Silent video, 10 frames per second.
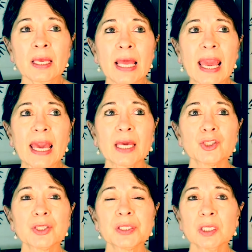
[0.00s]
And
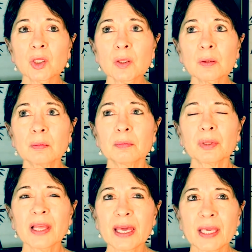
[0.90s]
she still
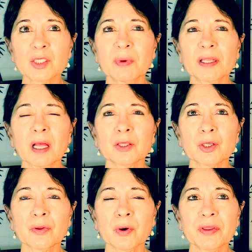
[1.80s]
playing, to my knowledge,
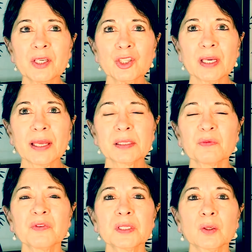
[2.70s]
although I think she had some
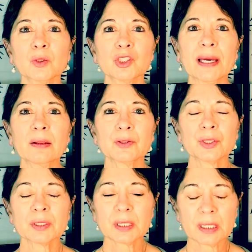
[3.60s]
physical
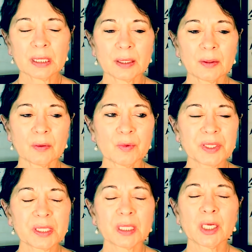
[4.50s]
challenges in
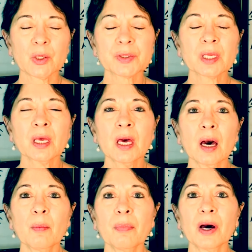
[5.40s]
recent years.
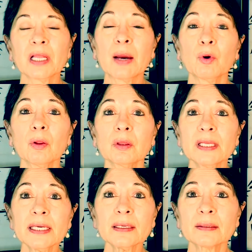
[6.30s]
But I will
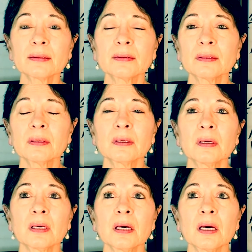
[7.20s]
link
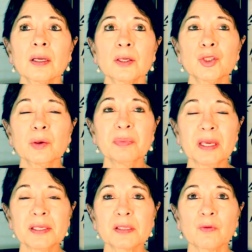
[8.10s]
to a
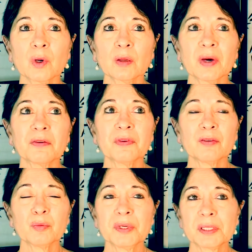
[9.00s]
piece of one of my
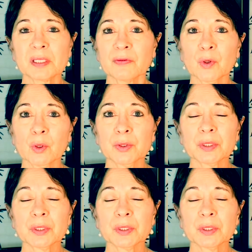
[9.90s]
favorite pieces of hers,